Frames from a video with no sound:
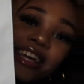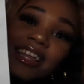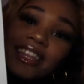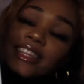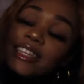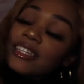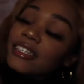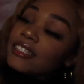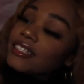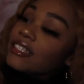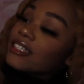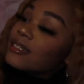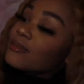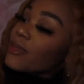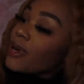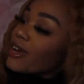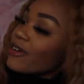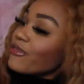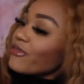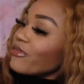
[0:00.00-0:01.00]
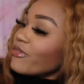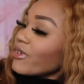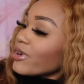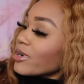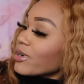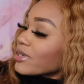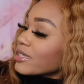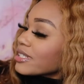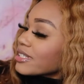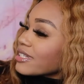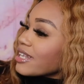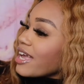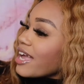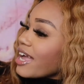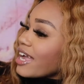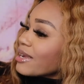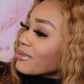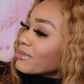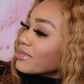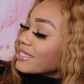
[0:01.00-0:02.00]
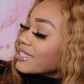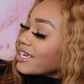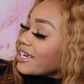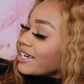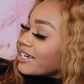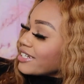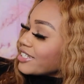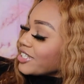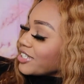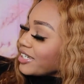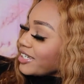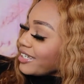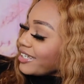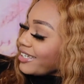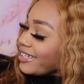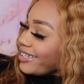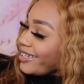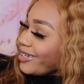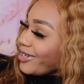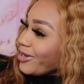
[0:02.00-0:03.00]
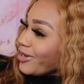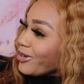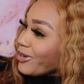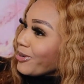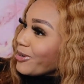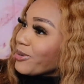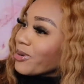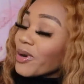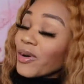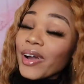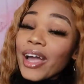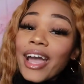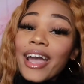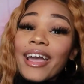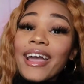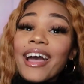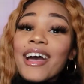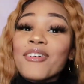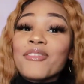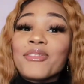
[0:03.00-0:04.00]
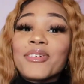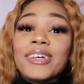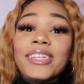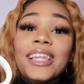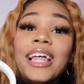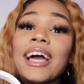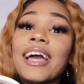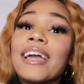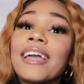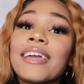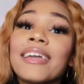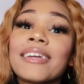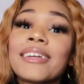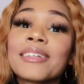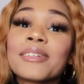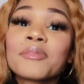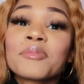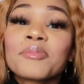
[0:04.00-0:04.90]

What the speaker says: This is my first time touching you. Okay, I feel like